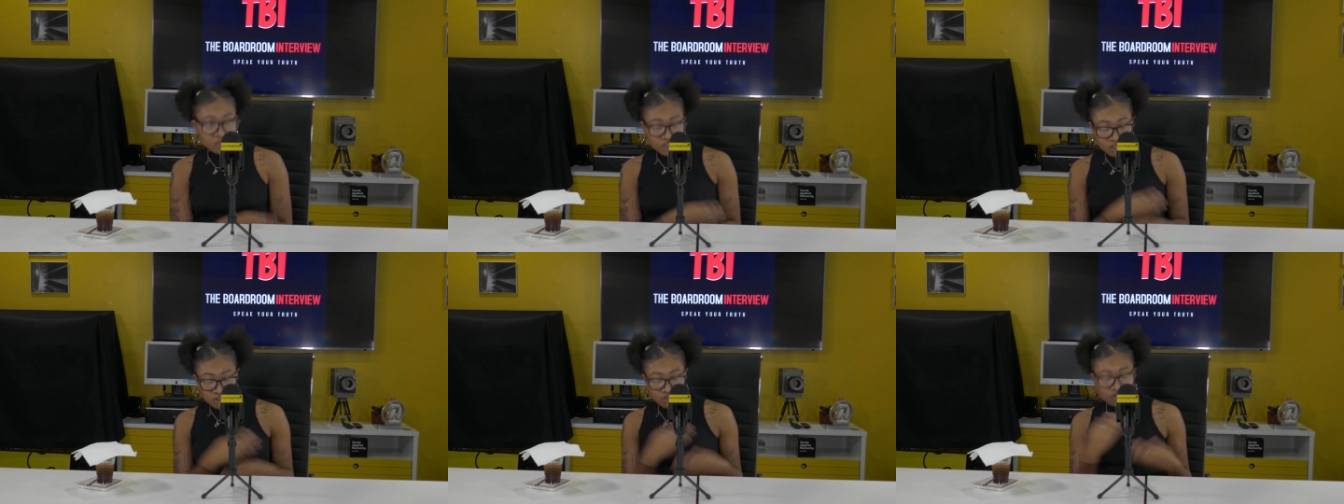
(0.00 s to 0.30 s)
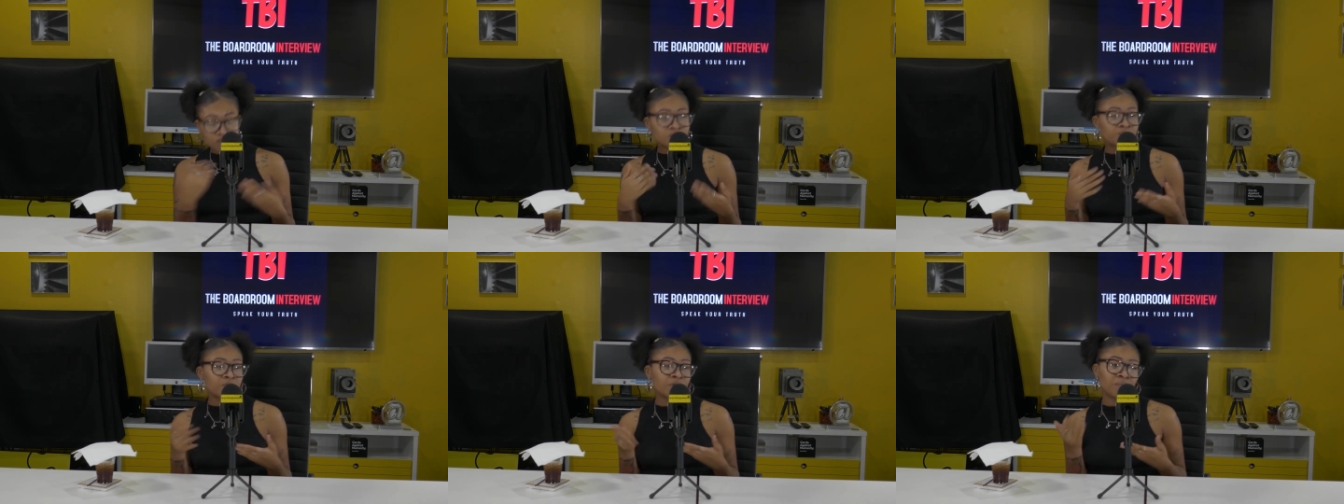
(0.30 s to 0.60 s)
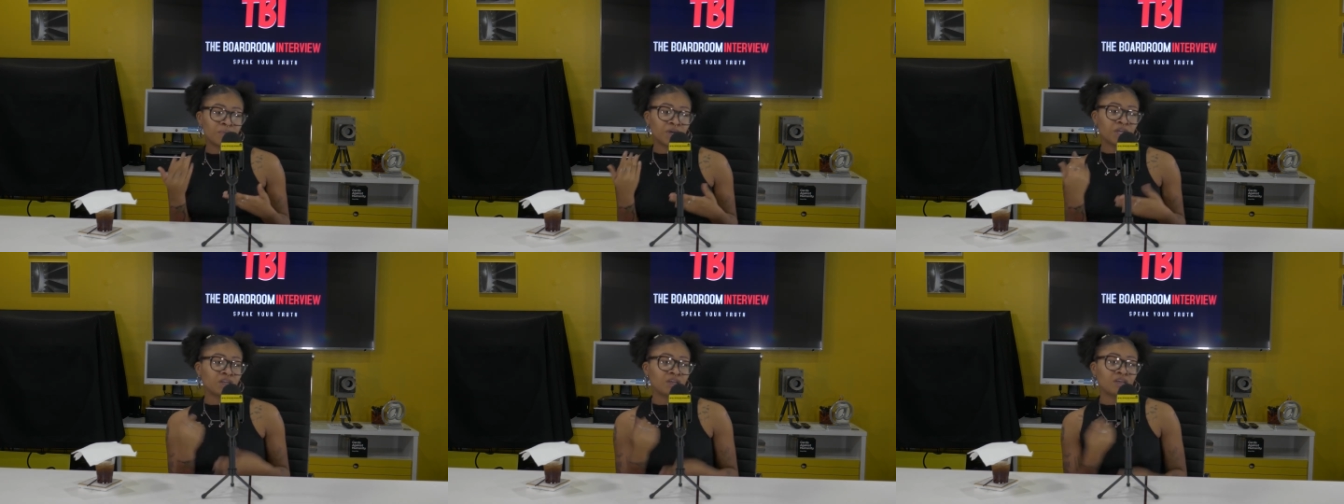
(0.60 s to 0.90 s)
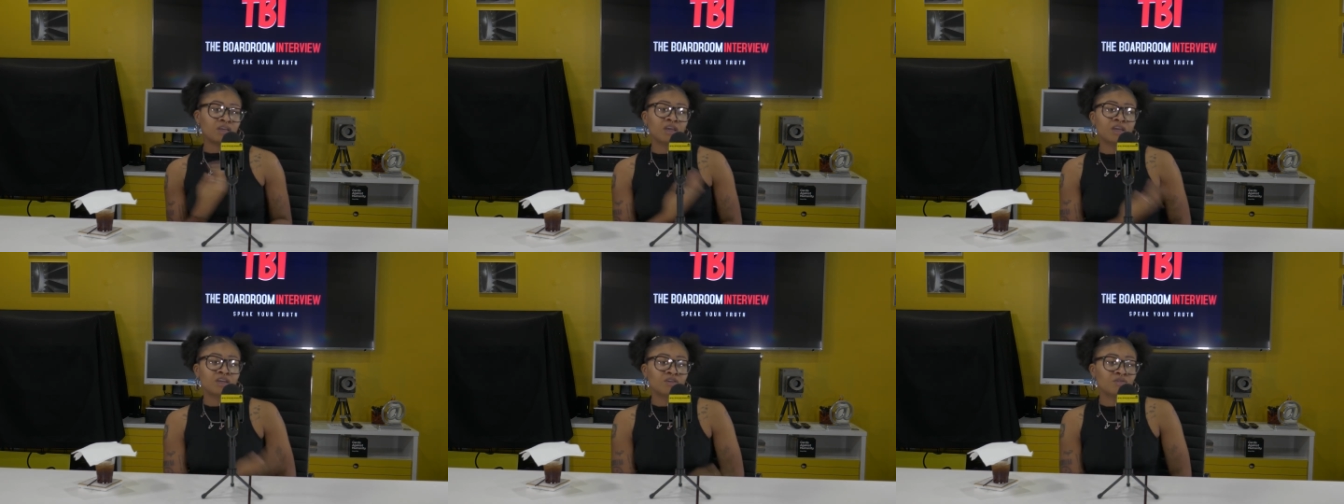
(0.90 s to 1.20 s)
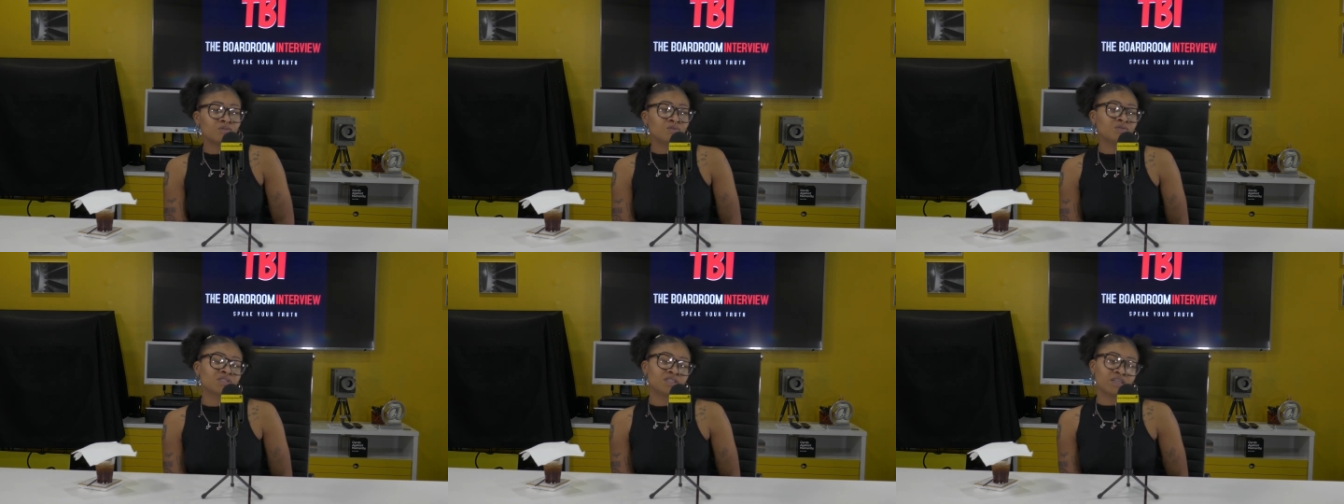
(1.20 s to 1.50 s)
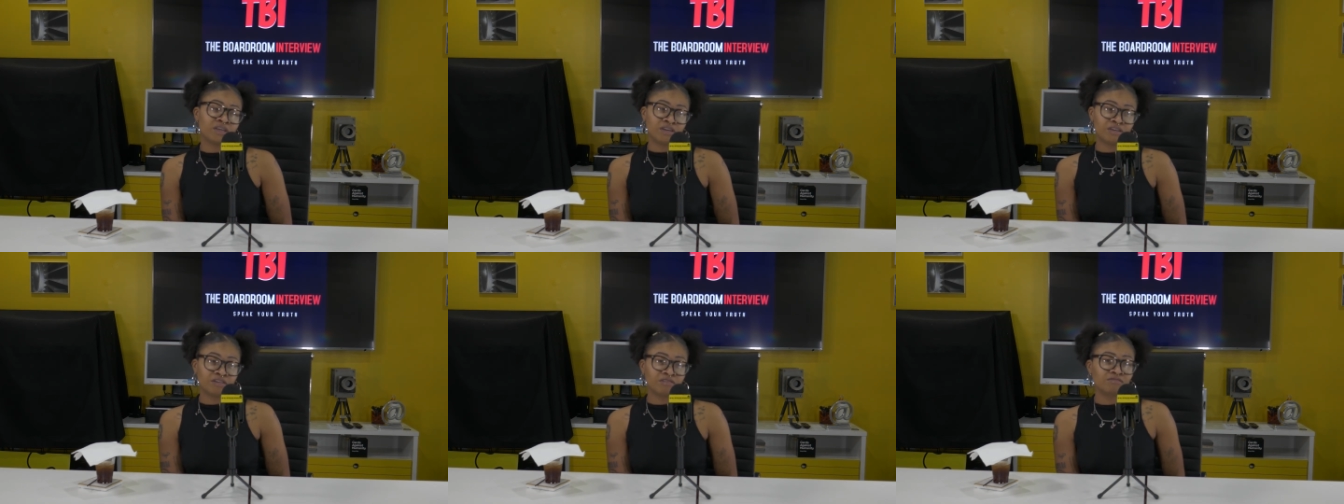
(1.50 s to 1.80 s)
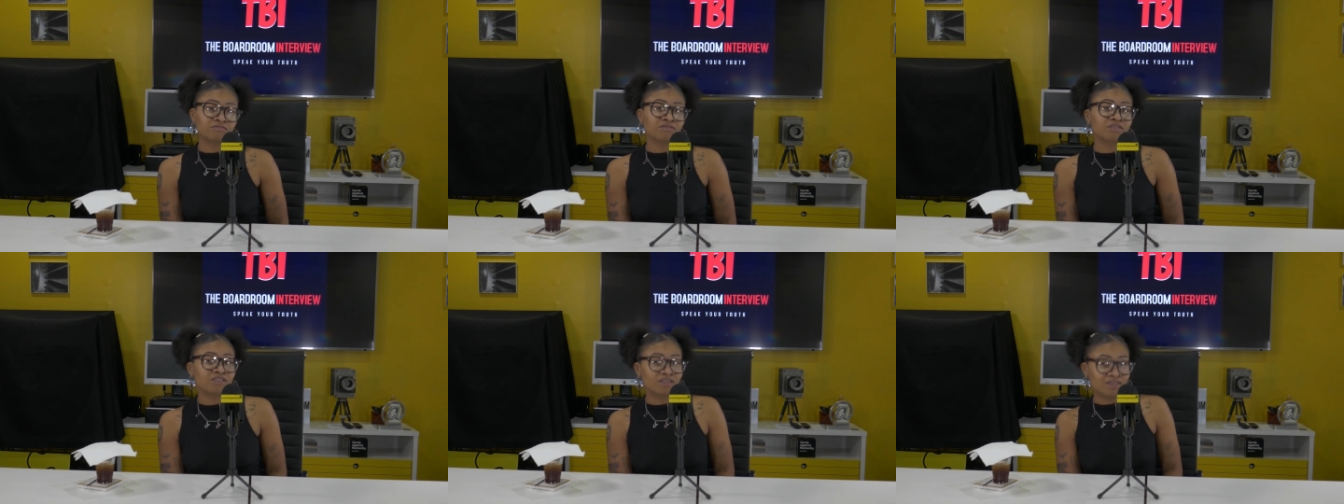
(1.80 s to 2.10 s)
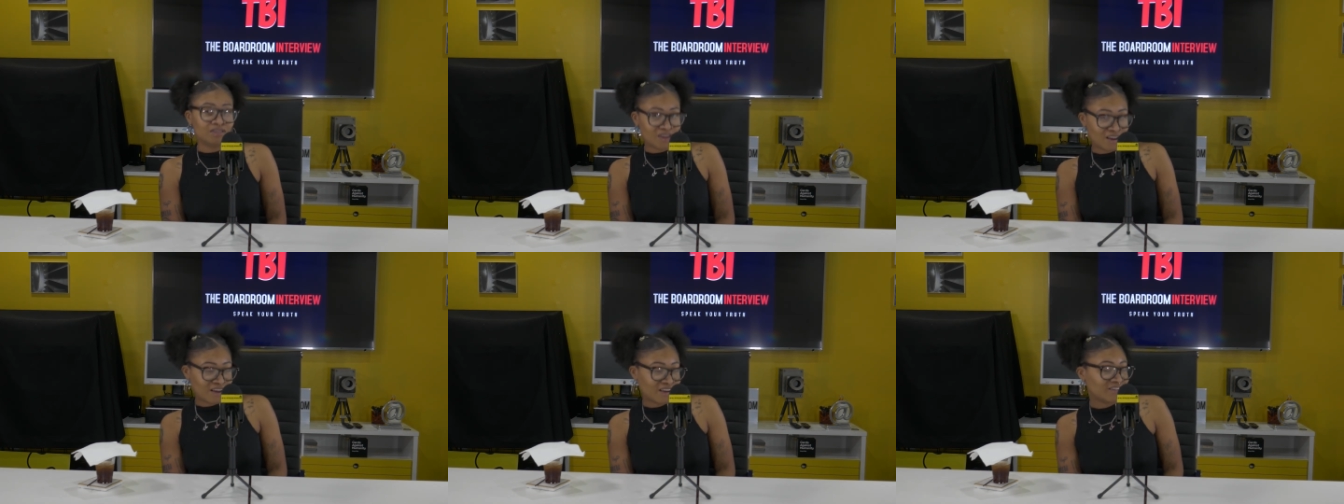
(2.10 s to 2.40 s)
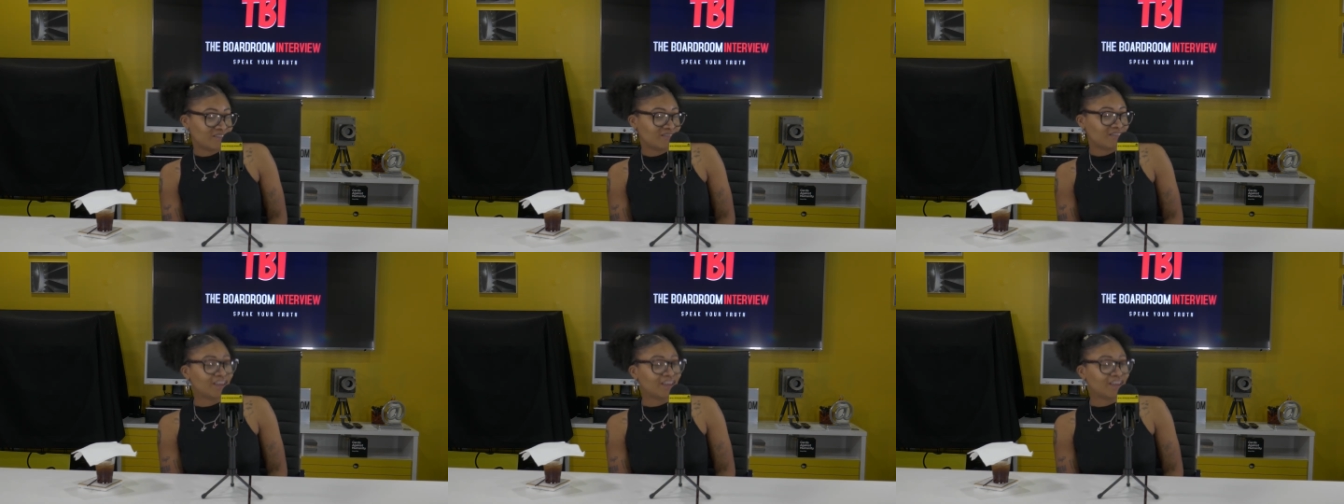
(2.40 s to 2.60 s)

to spend money and who's there to not